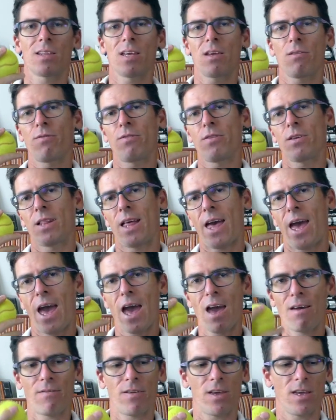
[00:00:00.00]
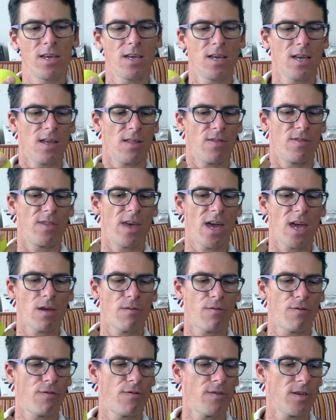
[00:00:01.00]
they feel heavy. They
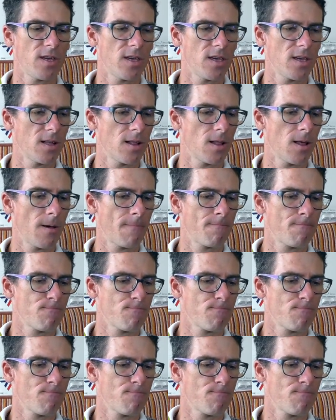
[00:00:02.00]
feel